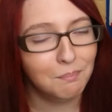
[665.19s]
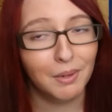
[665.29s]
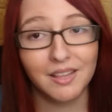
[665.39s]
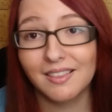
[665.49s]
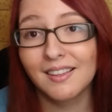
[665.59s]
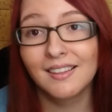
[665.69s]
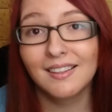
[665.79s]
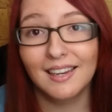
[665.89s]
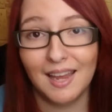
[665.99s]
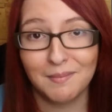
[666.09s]
But
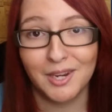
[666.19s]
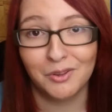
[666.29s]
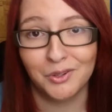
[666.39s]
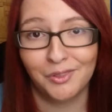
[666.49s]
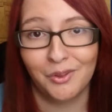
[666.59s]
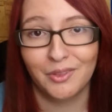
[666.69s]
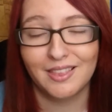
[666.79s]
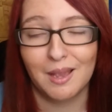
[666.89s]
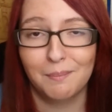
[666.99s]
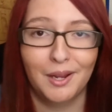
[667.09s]
let me know your
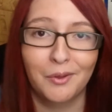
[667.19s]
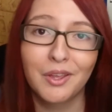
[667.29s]
thoughts down below.